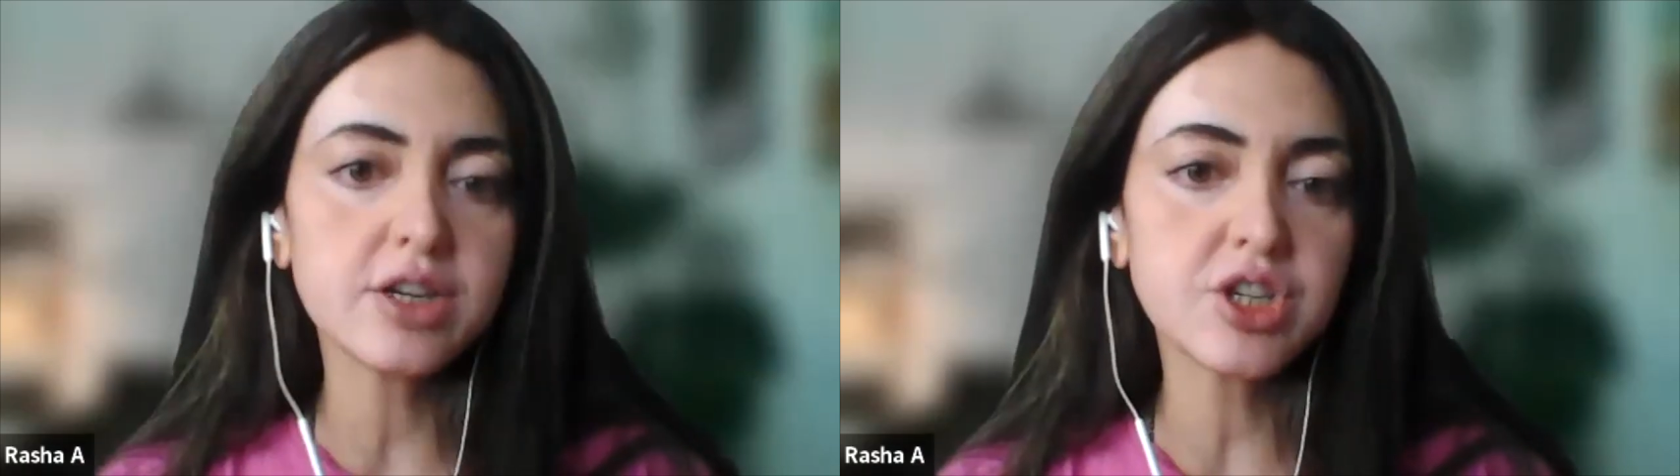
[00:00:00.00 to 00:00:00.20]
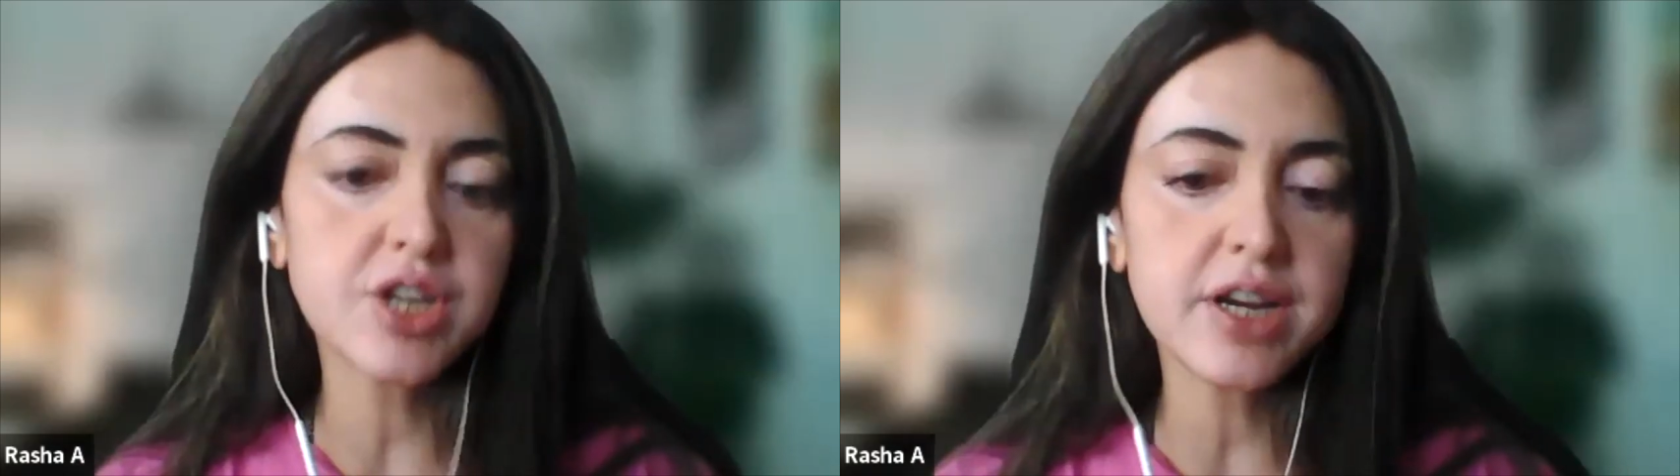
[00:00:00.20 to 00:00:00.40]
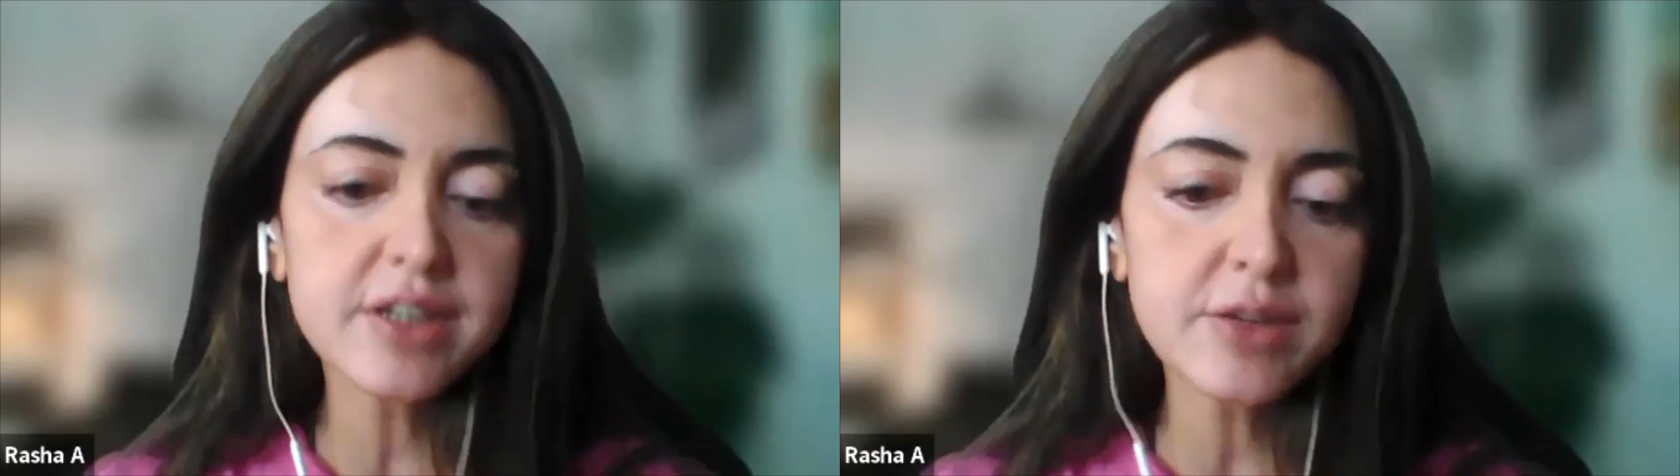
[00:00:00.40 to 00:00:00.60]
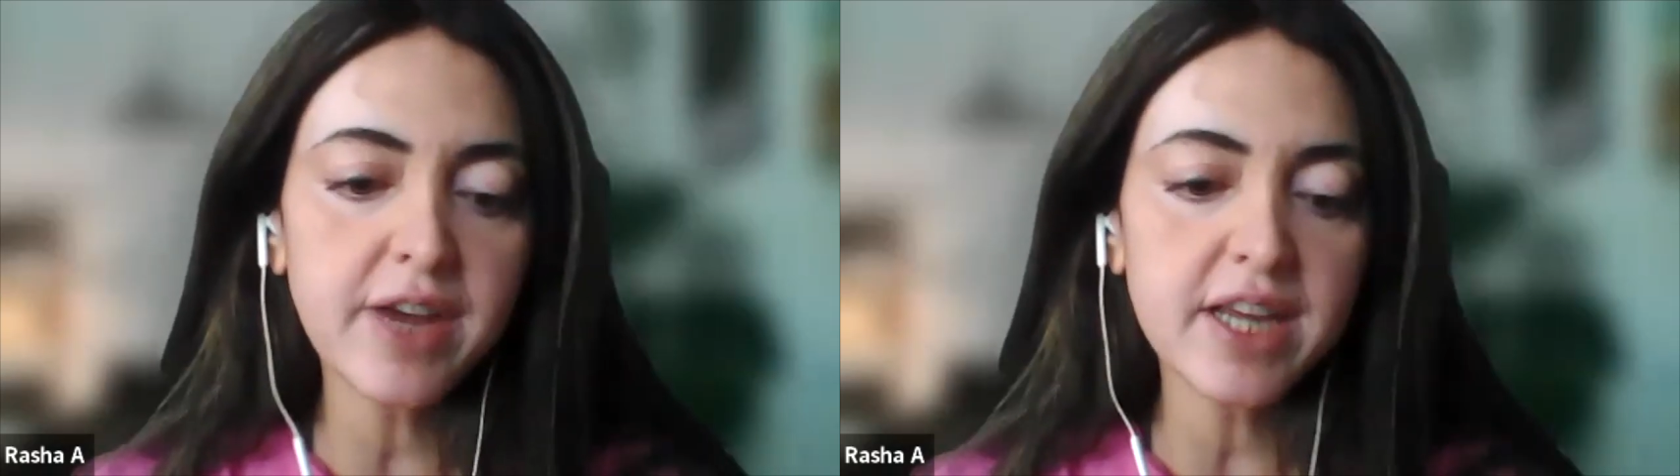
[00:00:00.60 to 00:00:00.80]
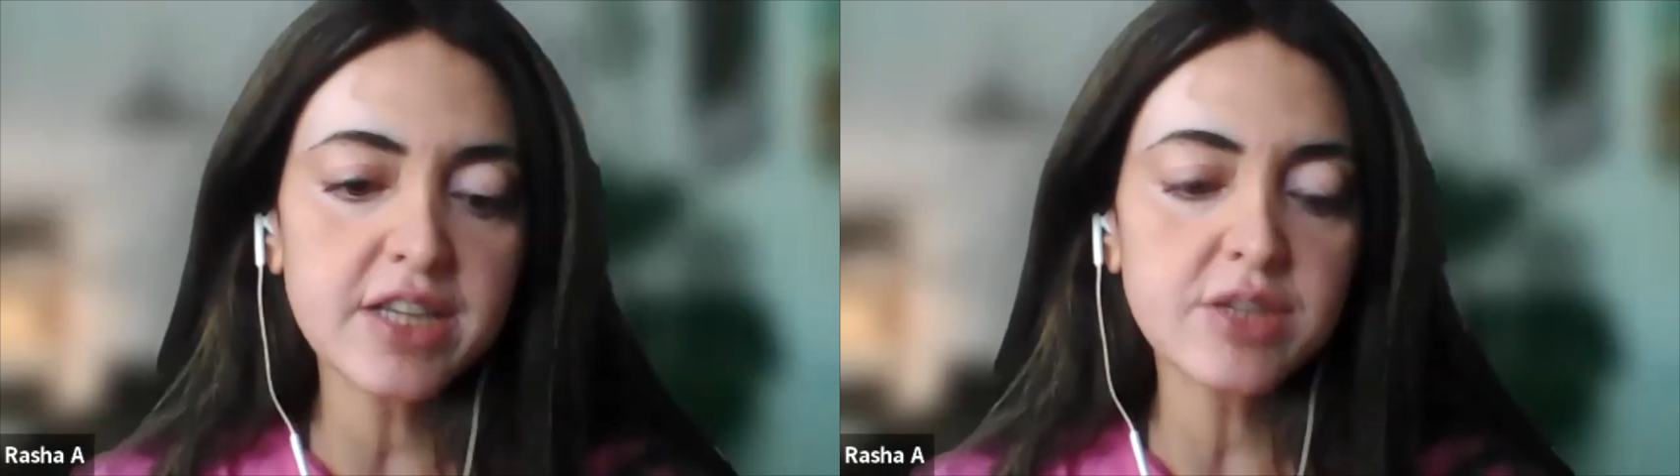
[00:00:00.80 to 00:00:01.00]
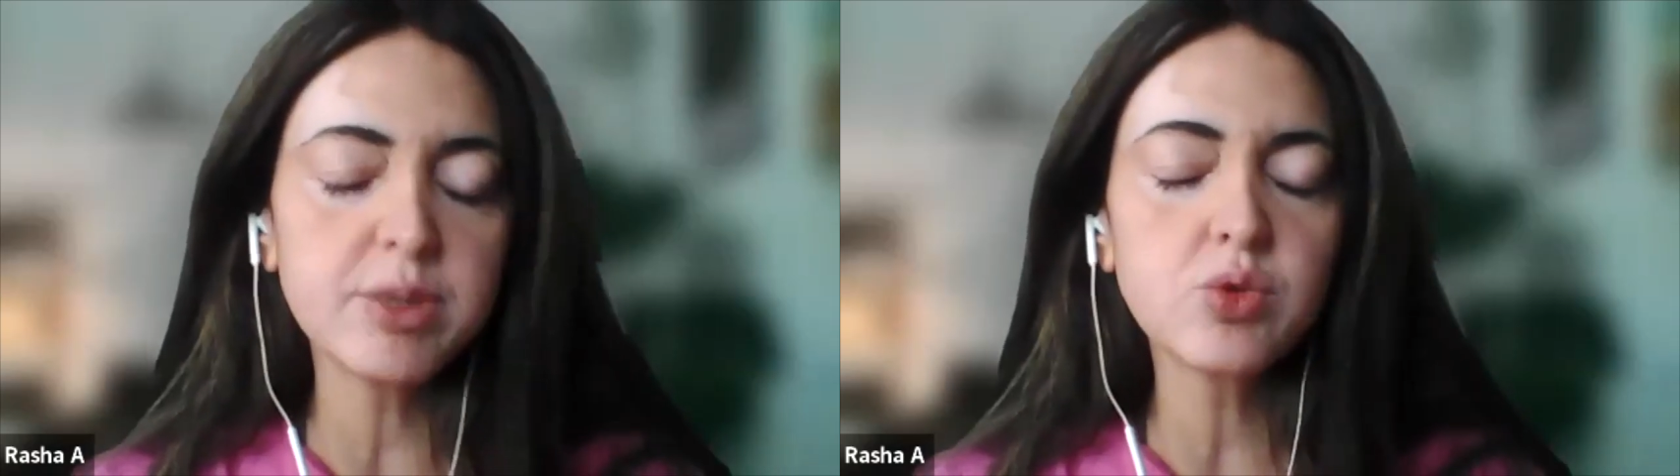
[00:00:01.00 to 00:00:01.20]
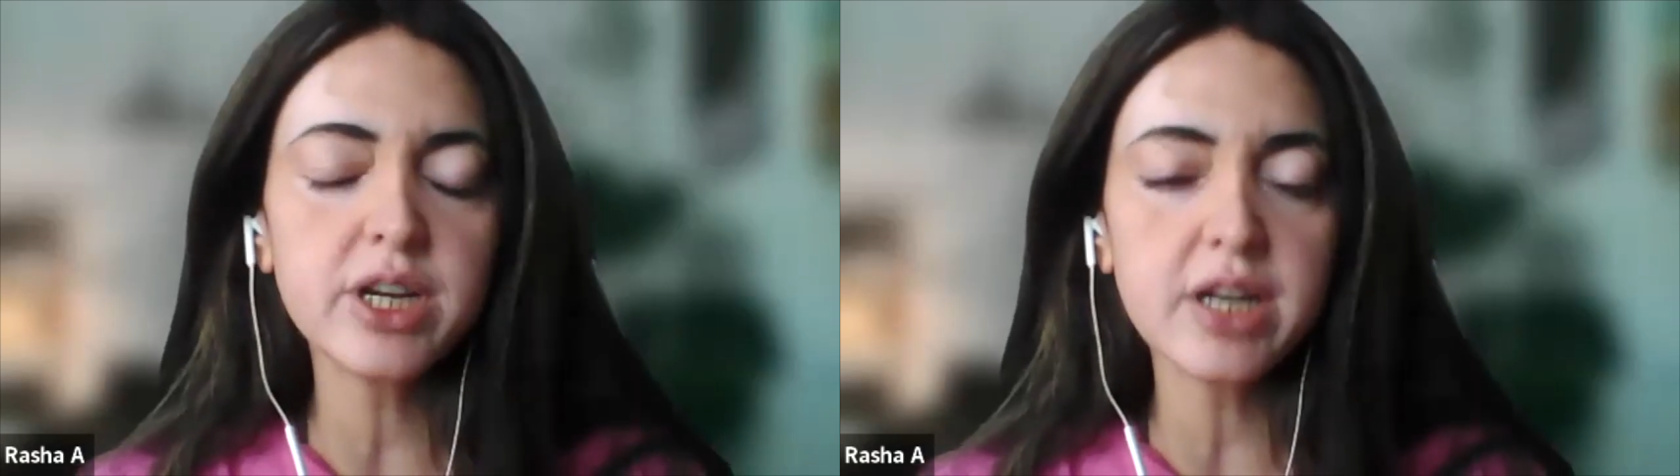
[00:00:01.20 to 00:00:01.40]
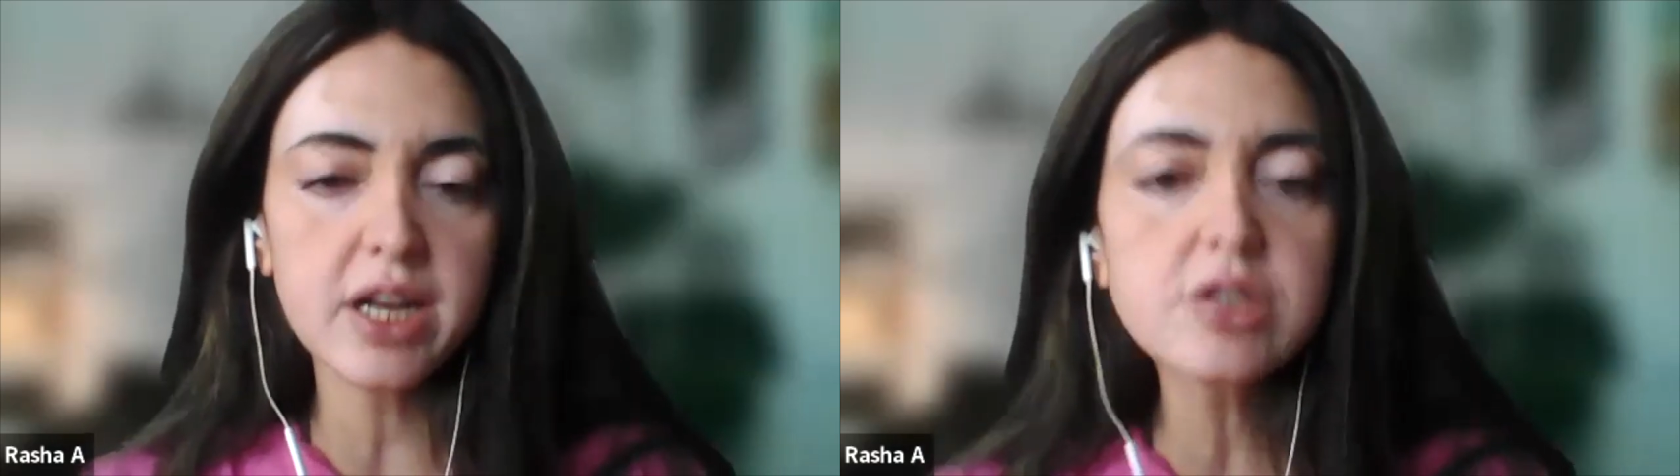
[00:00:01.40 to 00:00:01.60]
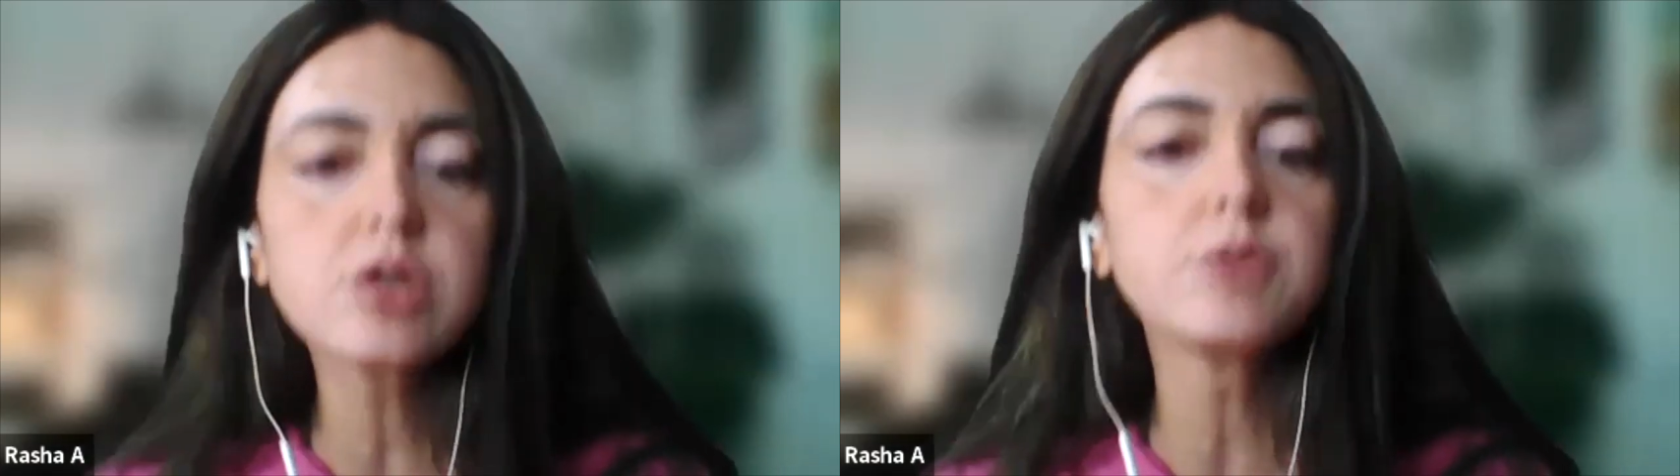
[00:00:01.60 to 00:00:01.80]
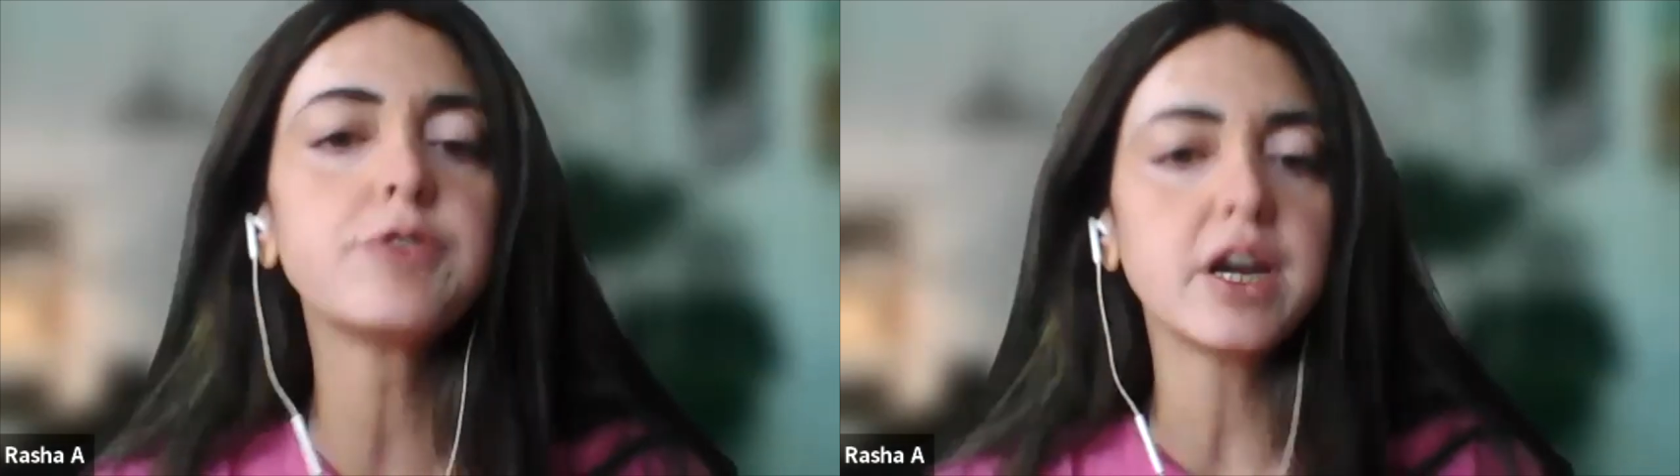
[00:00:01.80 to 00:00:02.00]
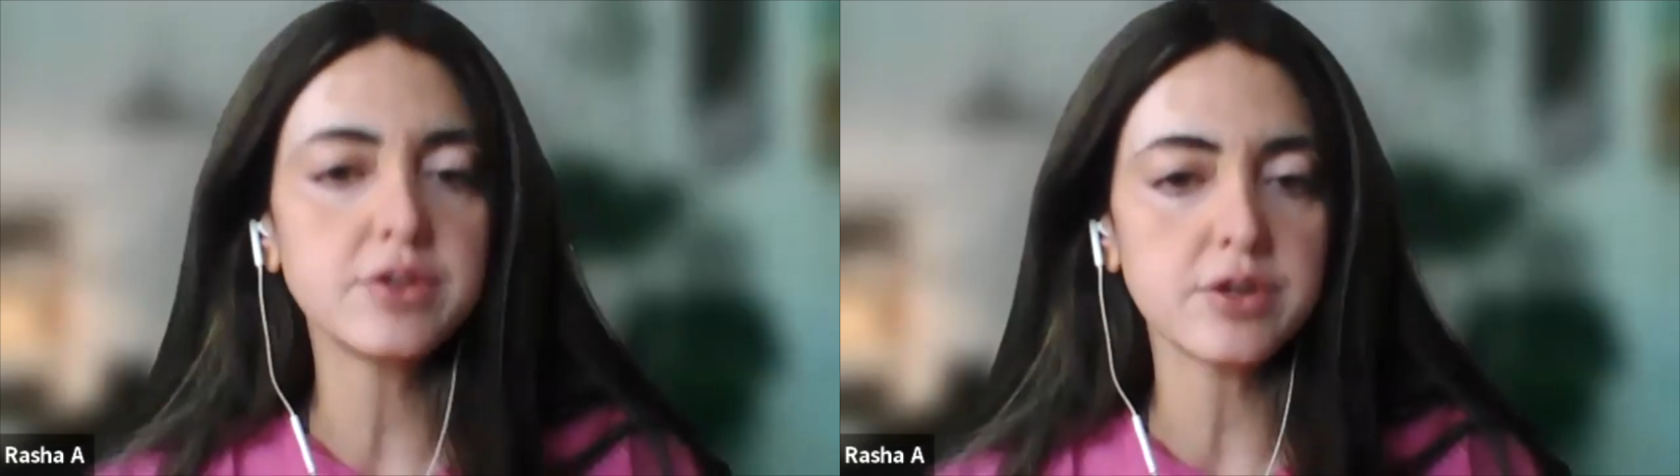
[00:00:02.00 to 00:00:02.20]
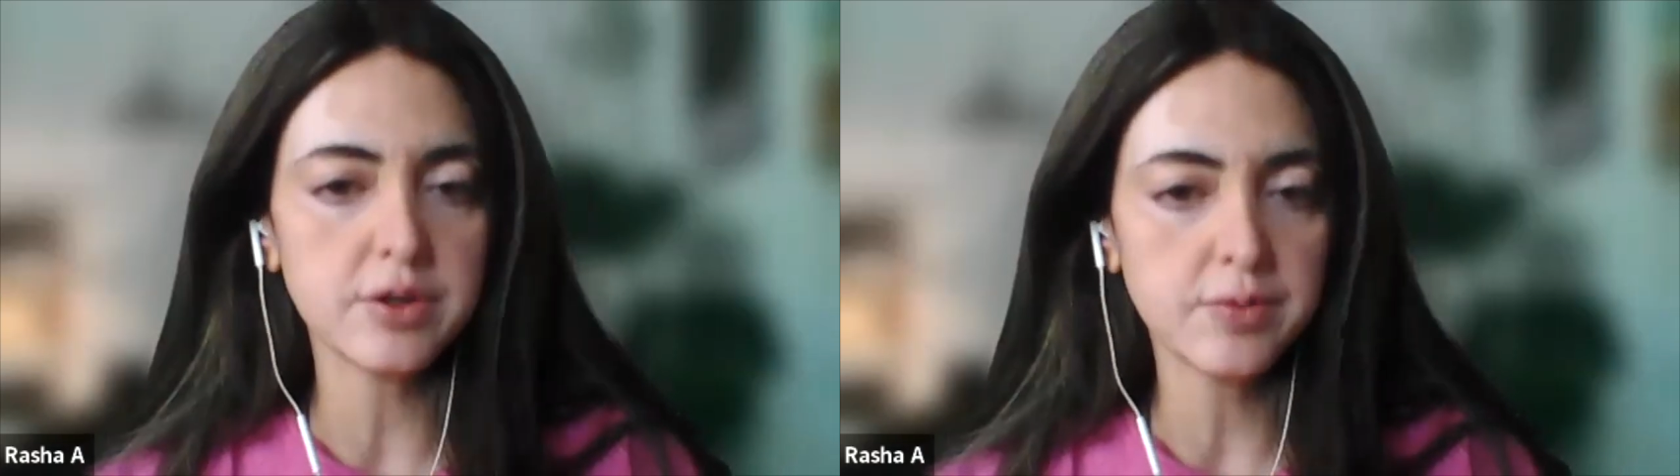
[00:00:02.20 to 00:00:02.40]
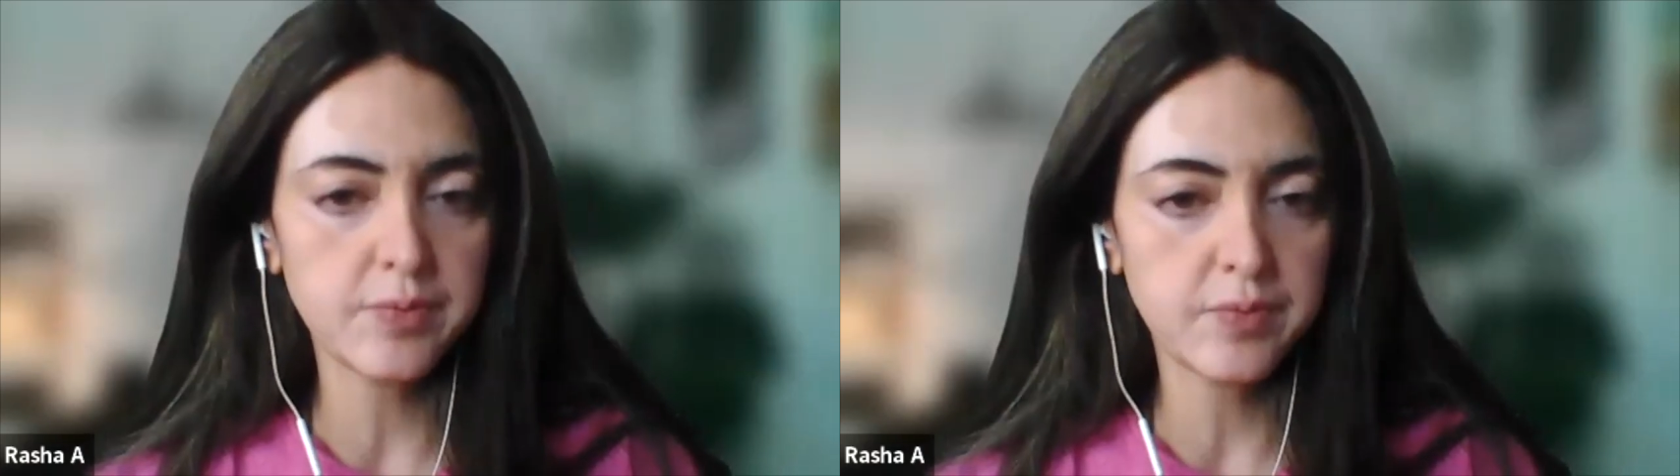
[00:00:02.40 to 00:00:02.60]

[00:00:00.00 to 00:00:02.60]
shared fate between lots of writers.